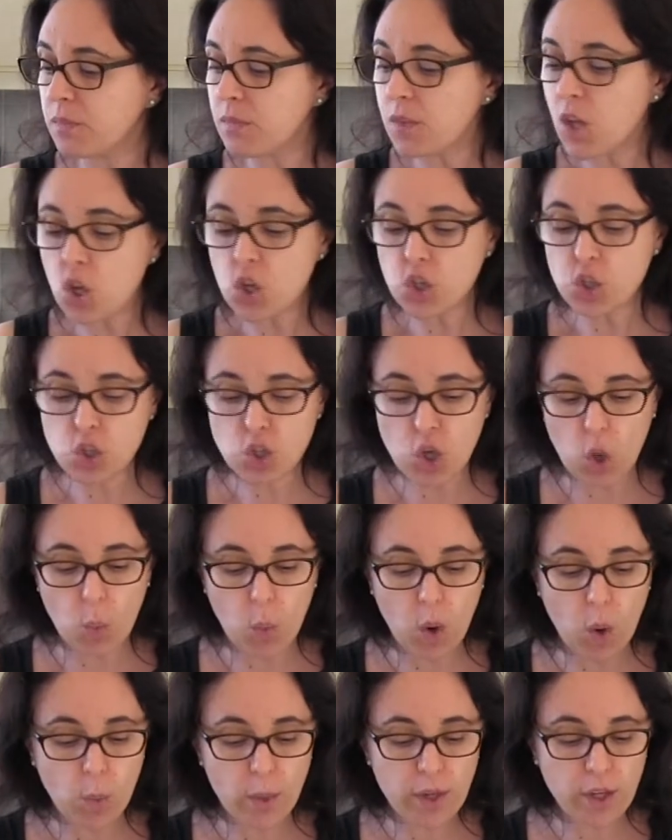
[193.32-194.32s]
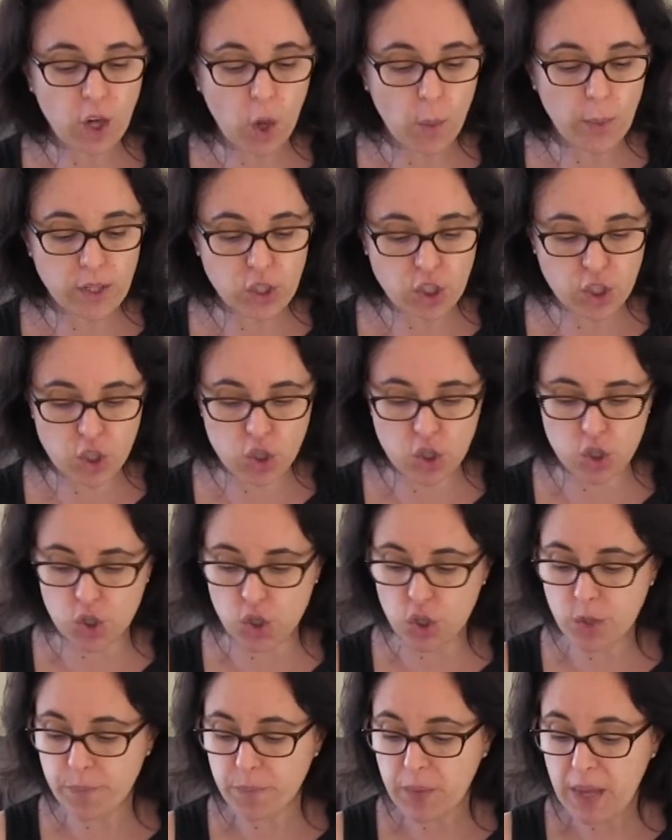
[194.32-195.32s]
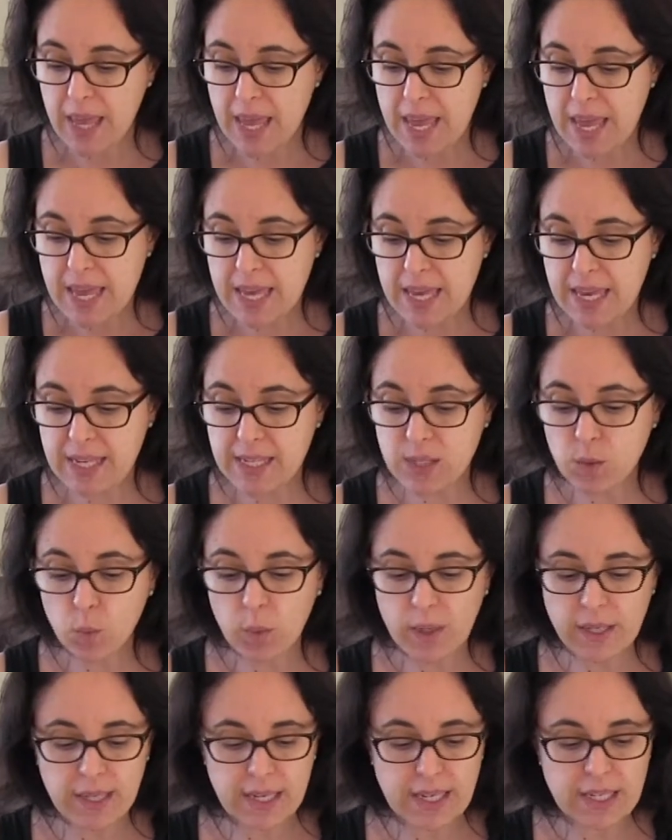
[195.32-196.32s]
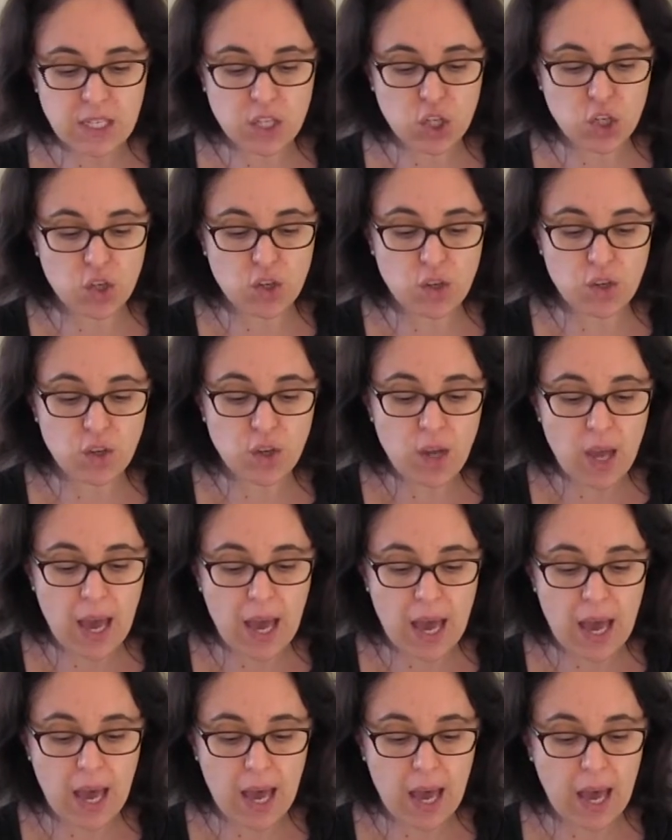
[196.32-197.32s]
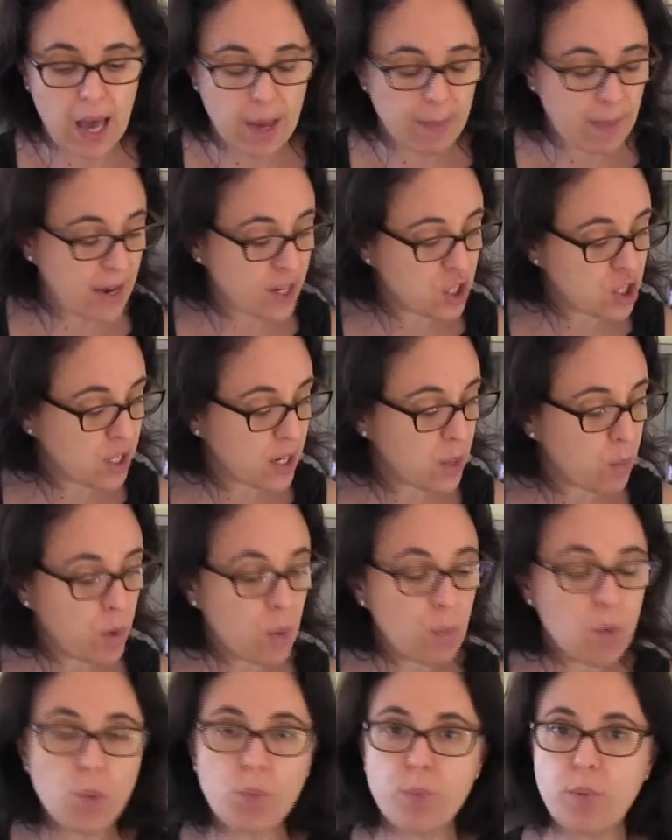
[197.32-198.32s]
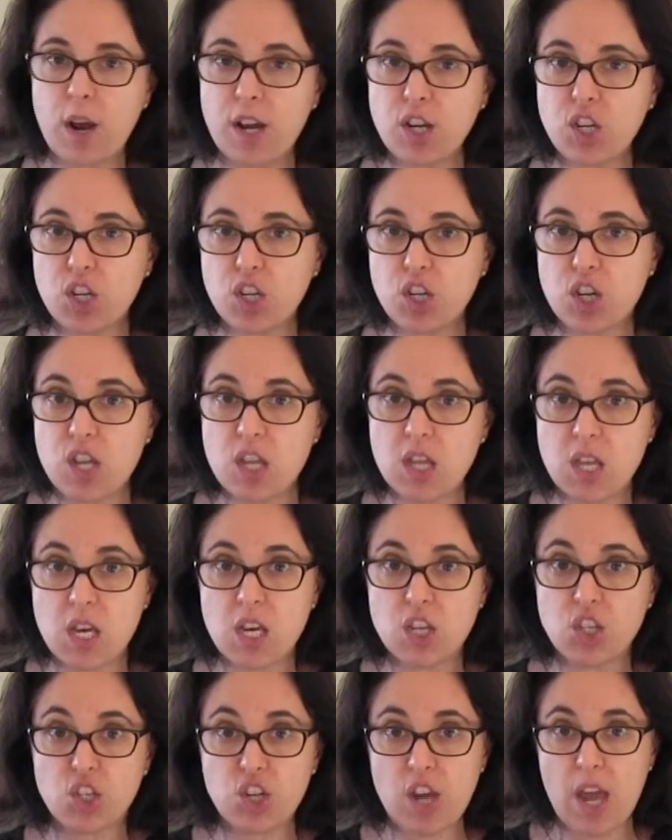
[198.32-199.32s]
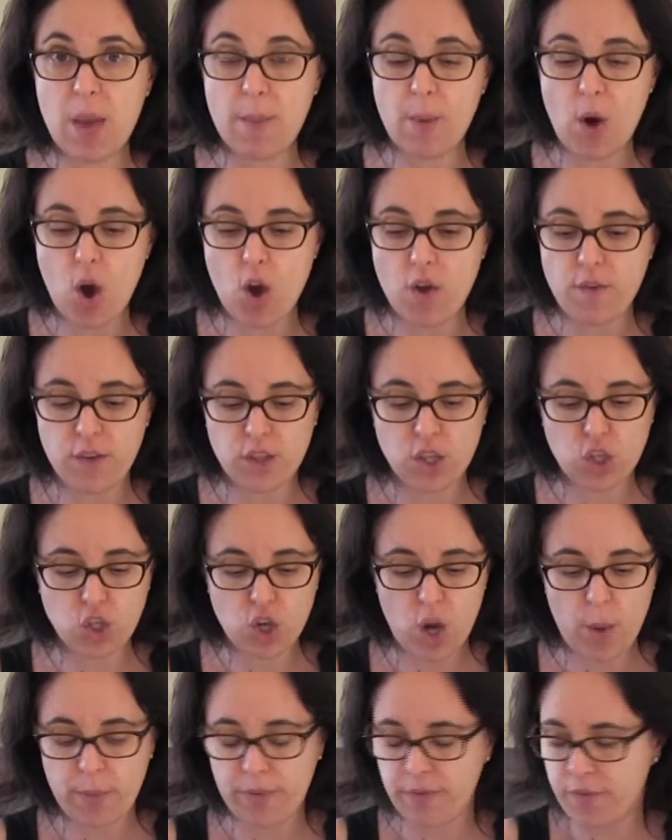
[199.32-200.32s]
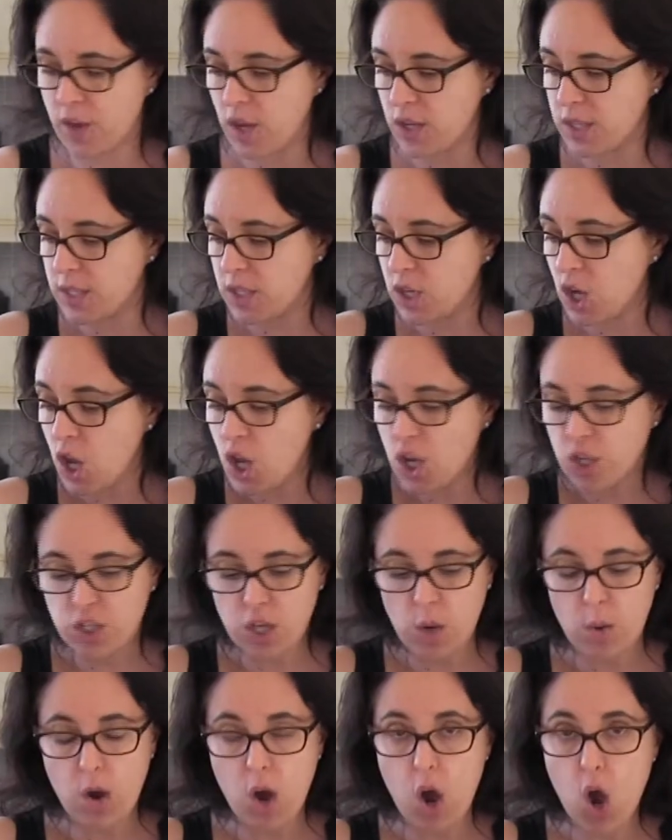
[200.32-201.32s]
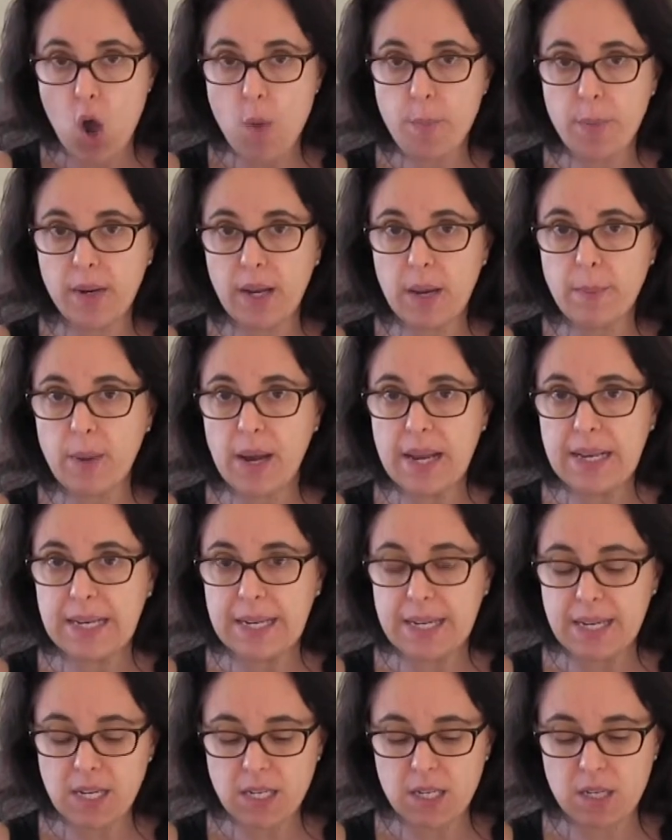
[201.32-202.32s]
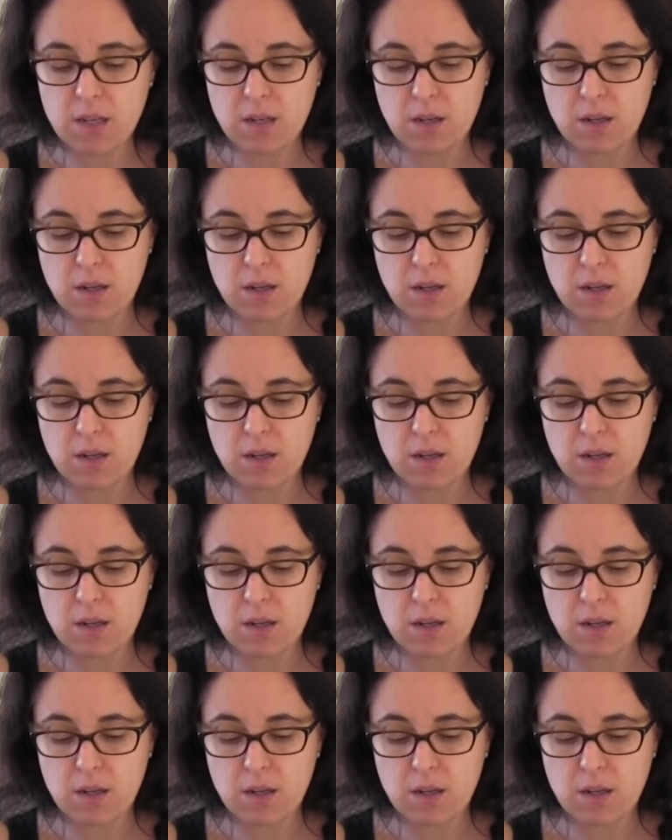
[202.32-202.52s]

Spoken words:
So what we're going to do is we need to, actually we will brush the jam over the top first. So I'll open up my lid